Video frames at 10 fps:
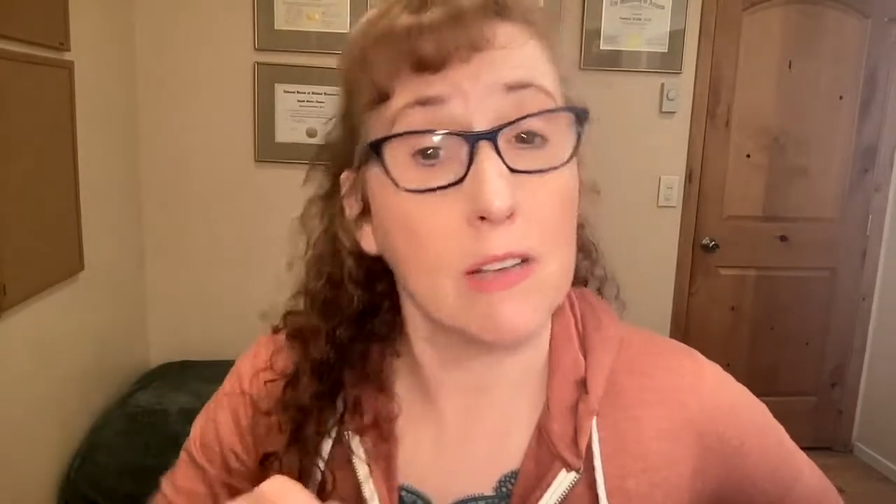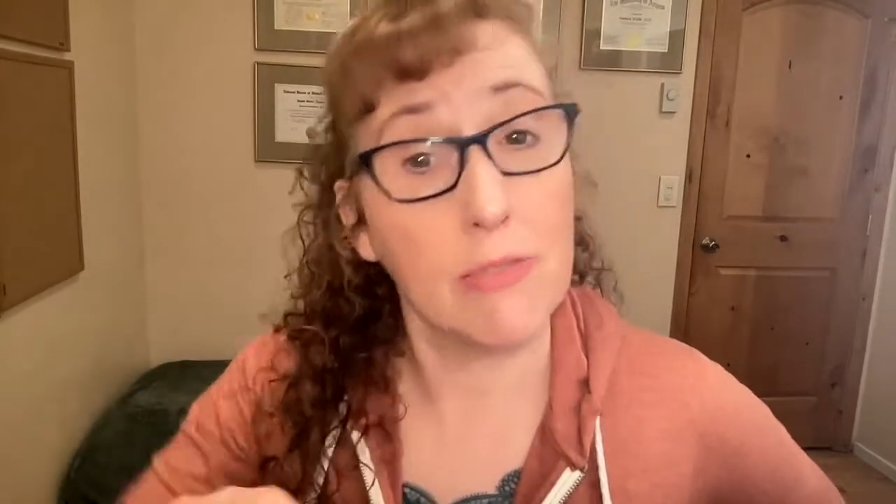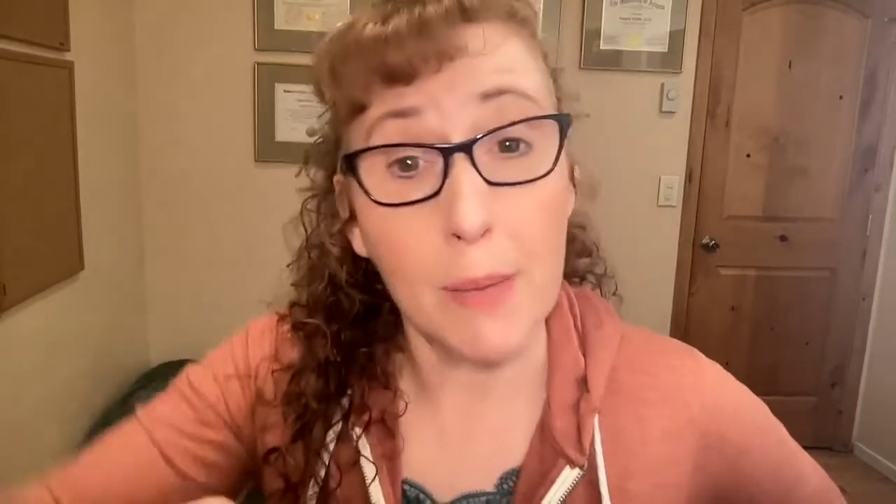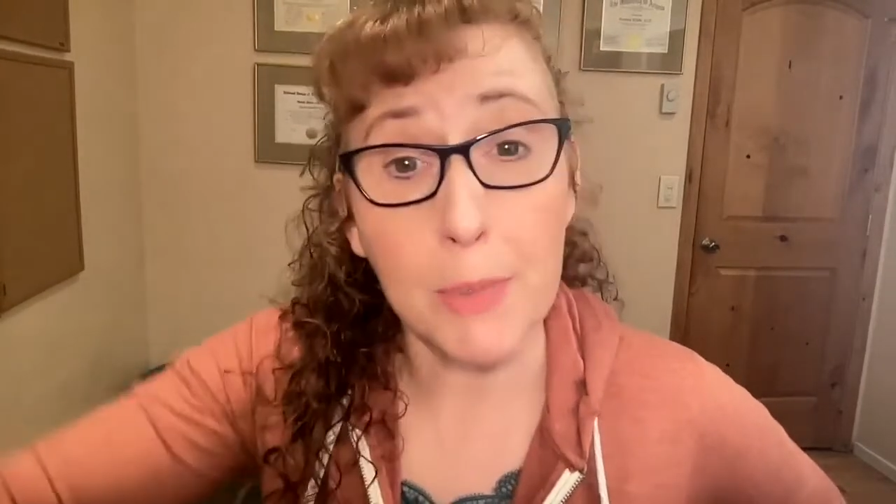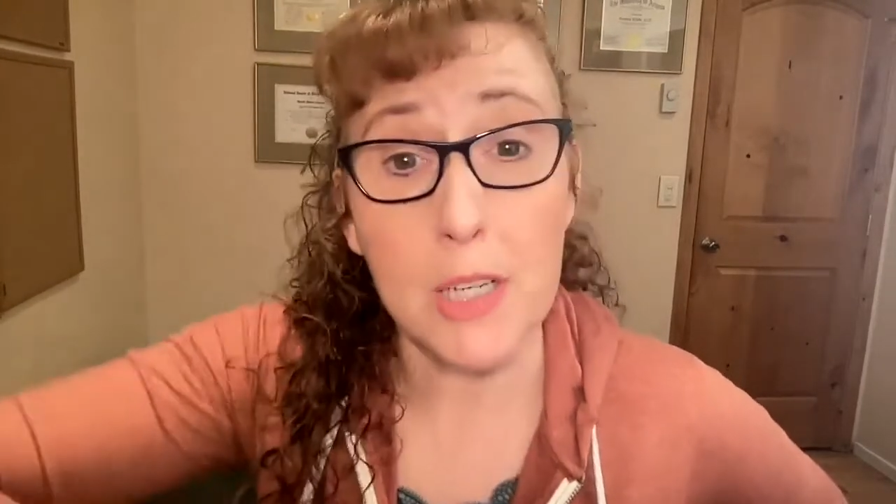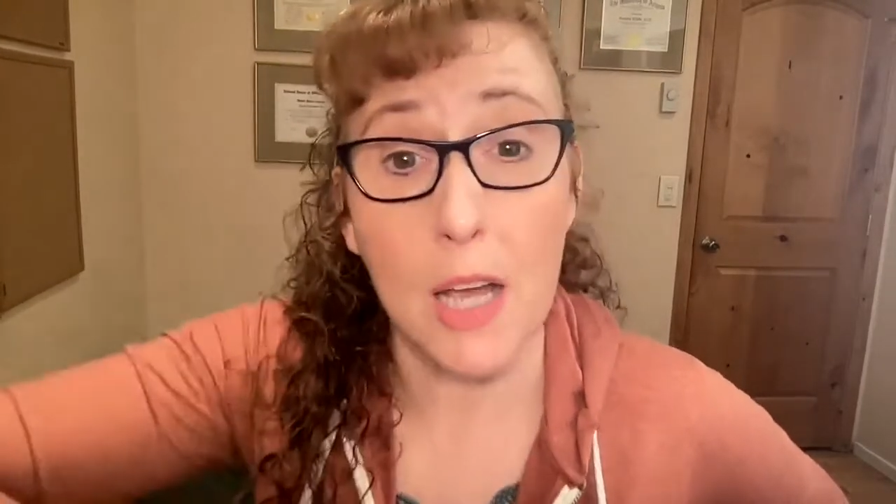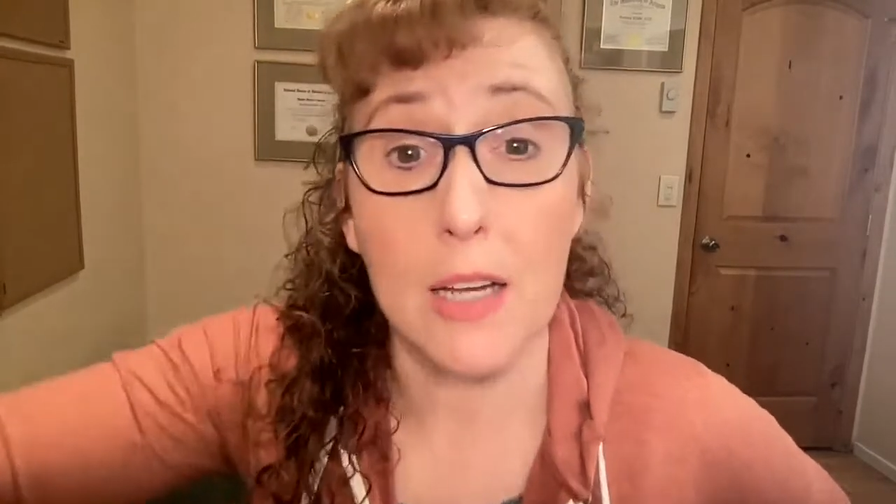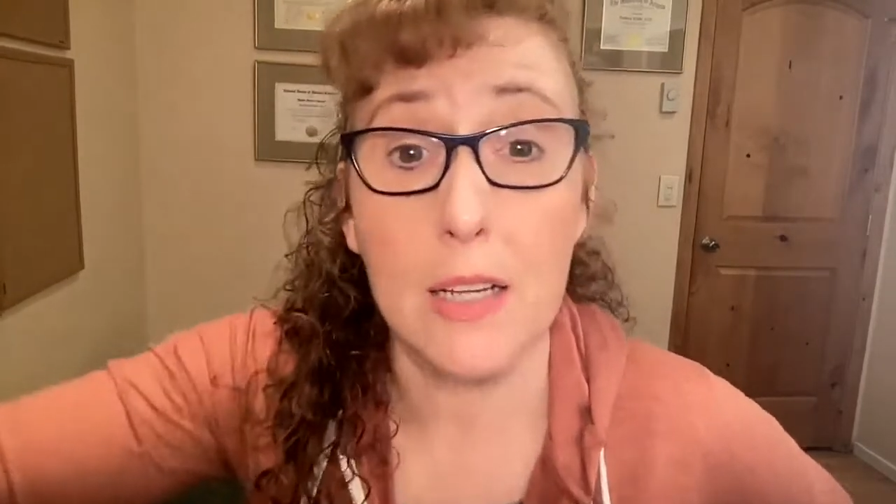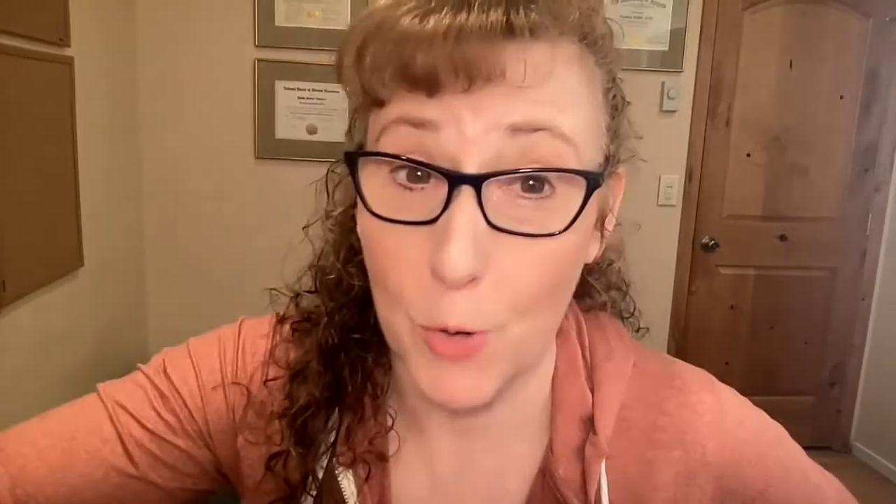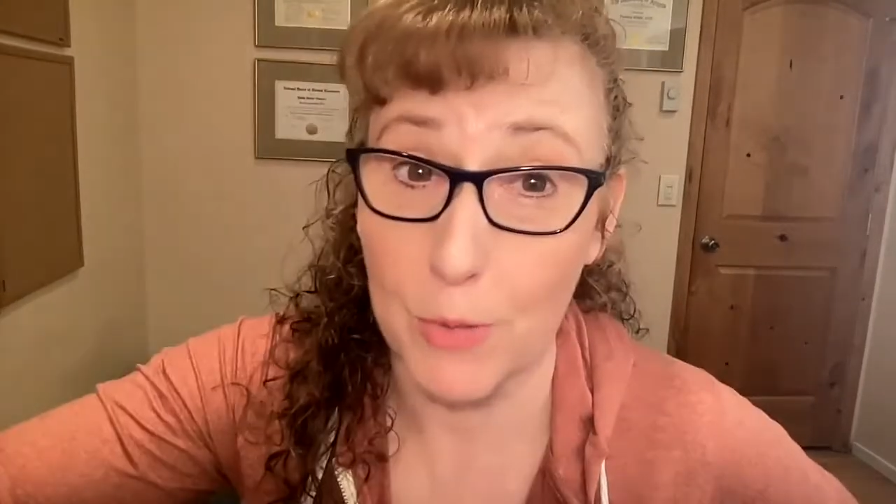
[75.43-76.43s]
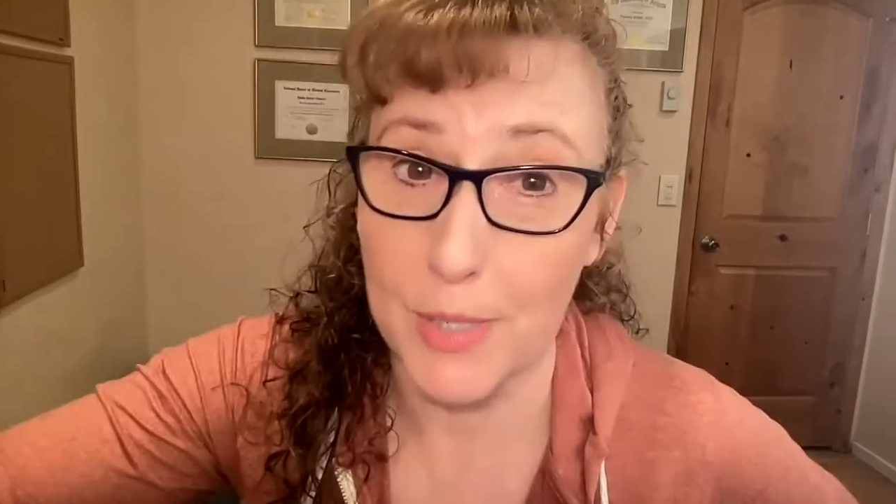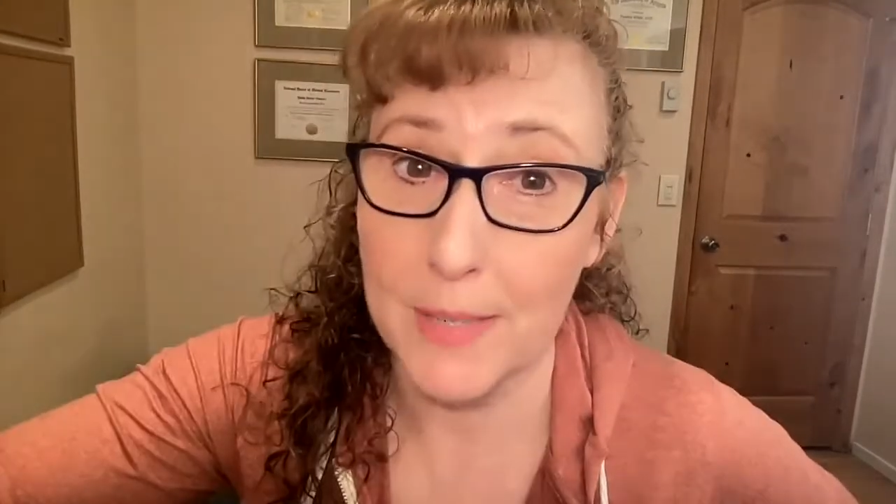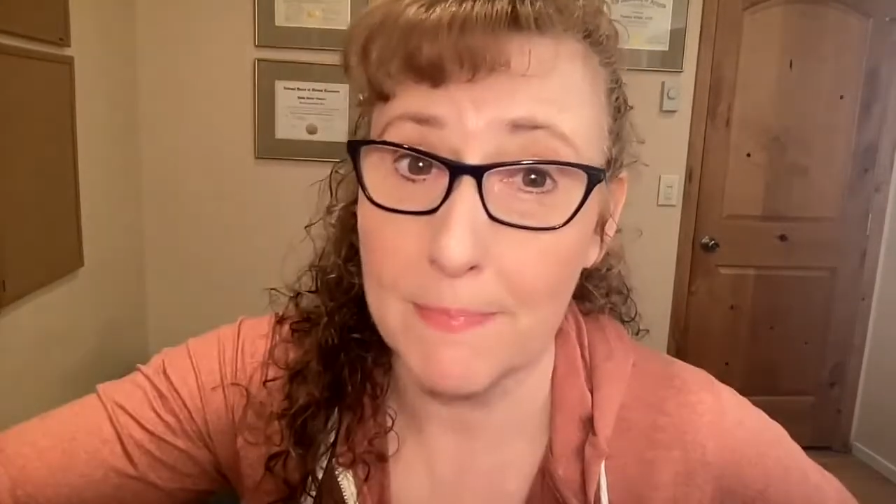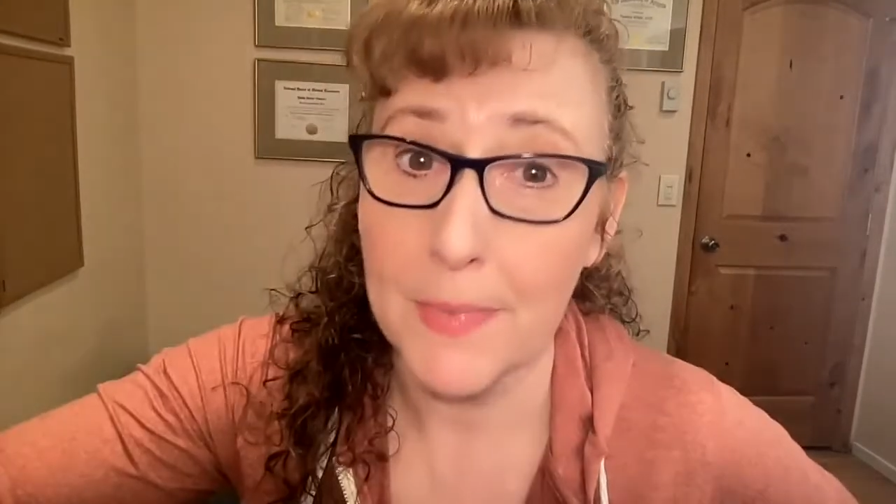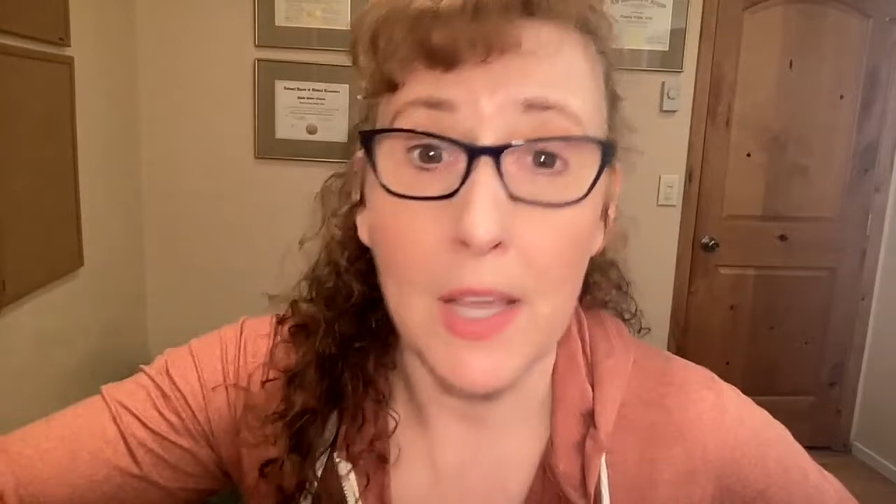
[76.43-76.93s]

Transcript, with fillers: a family doc told me,